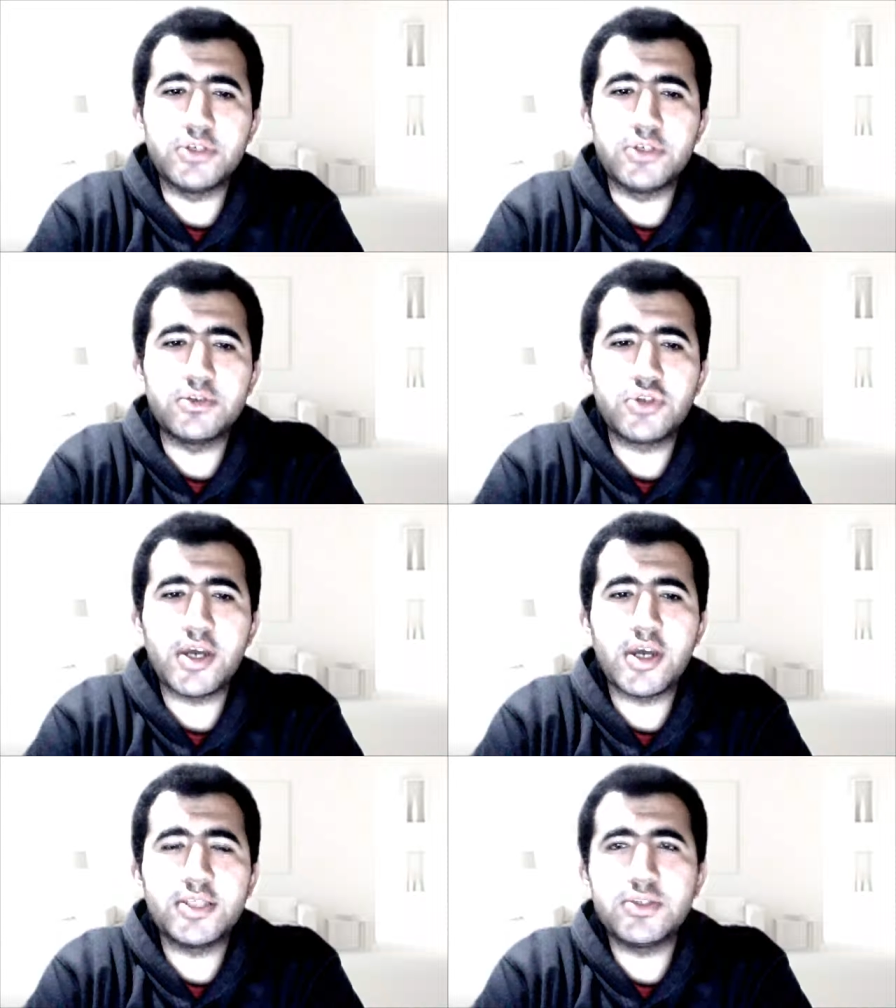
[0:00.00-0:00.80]
Try
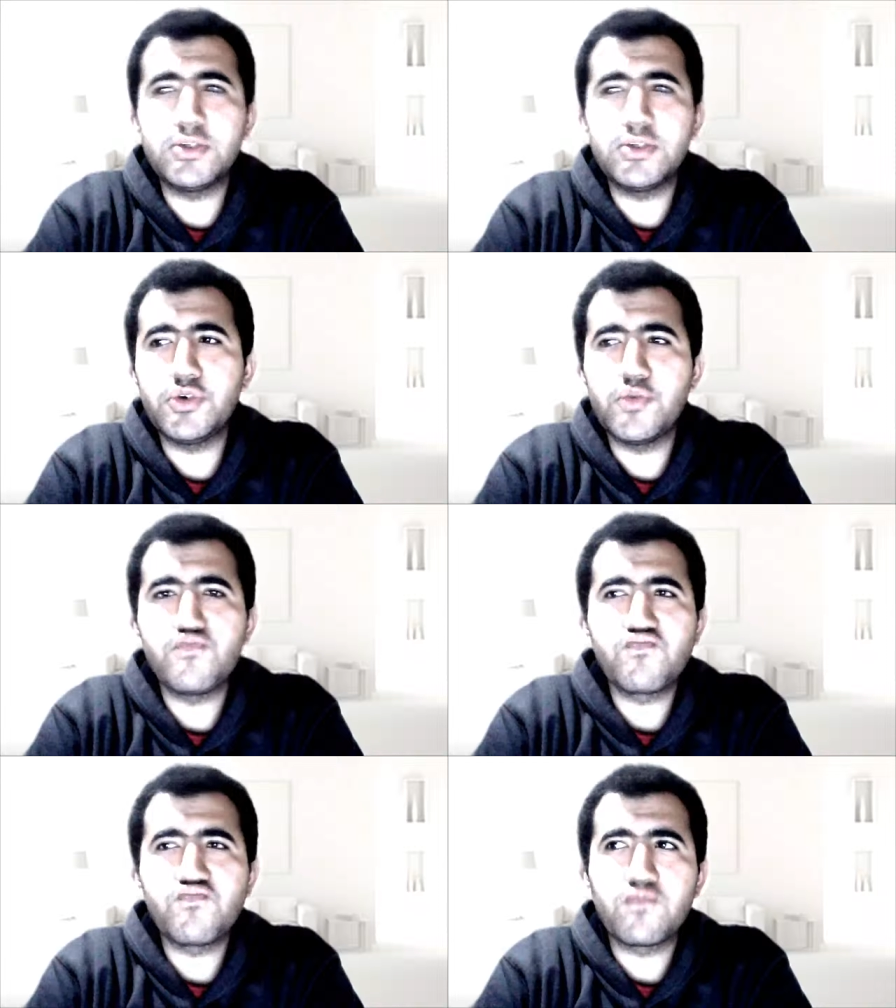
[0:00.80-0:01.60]
to
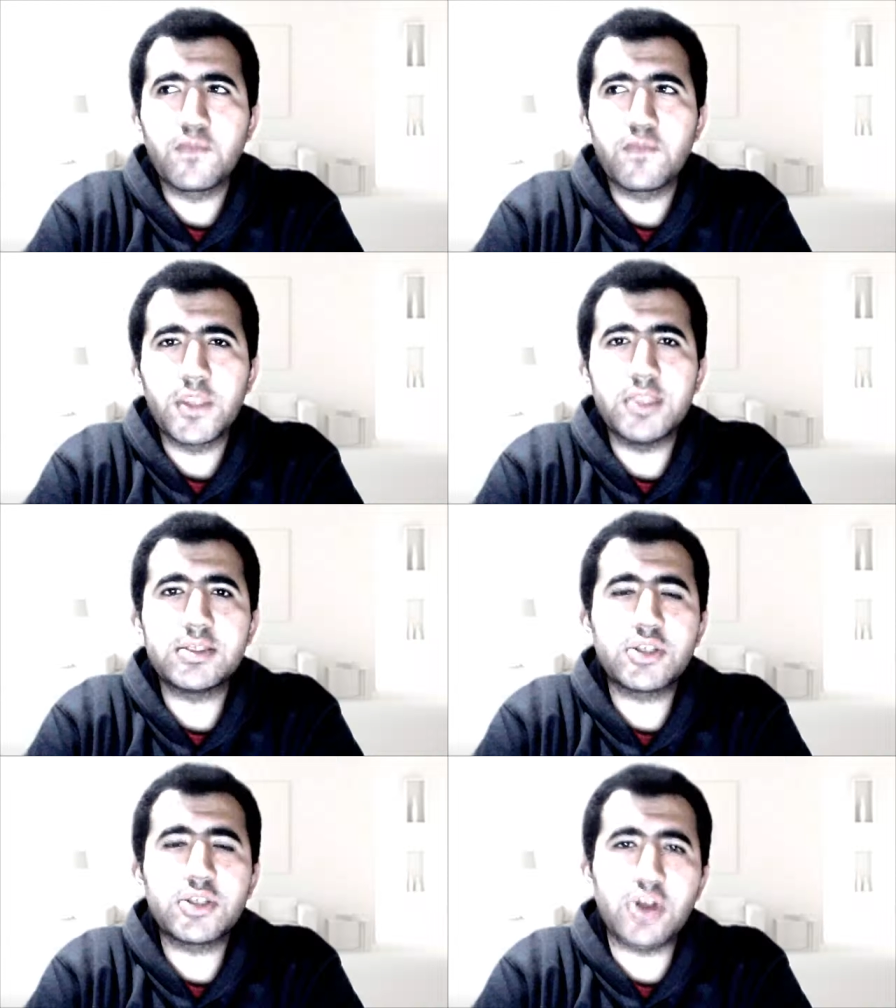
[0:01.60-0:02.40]

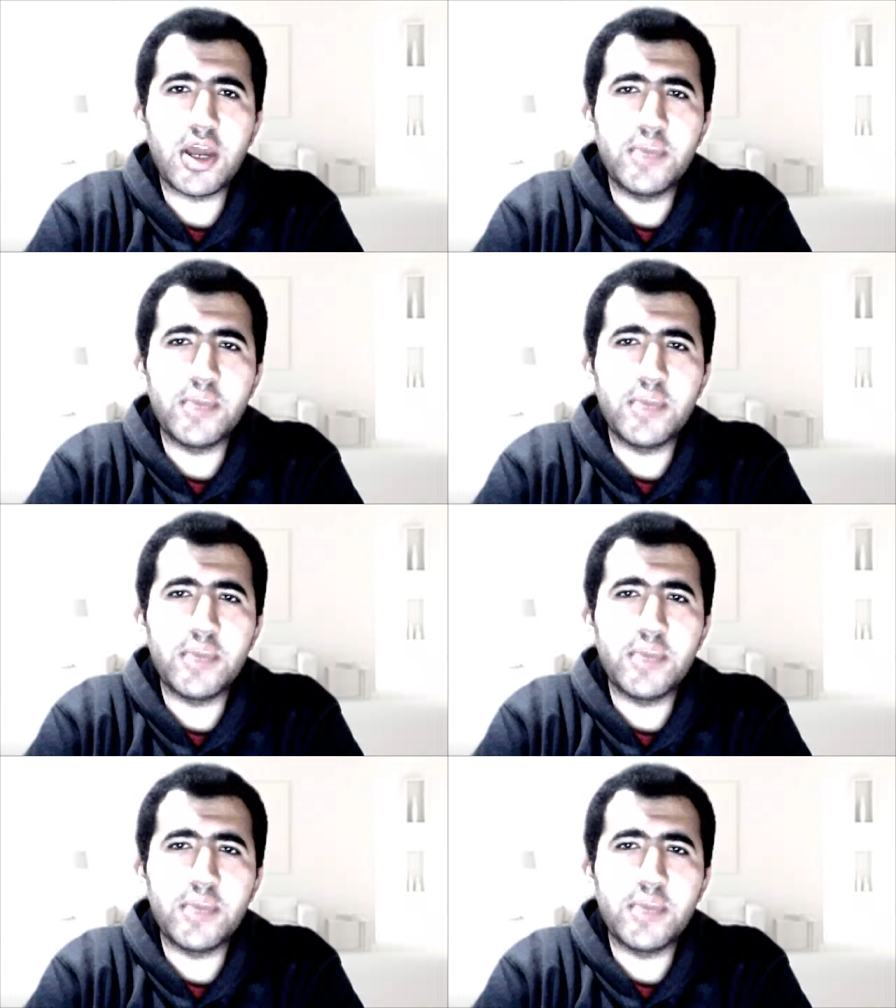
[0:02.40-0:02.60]
describe it.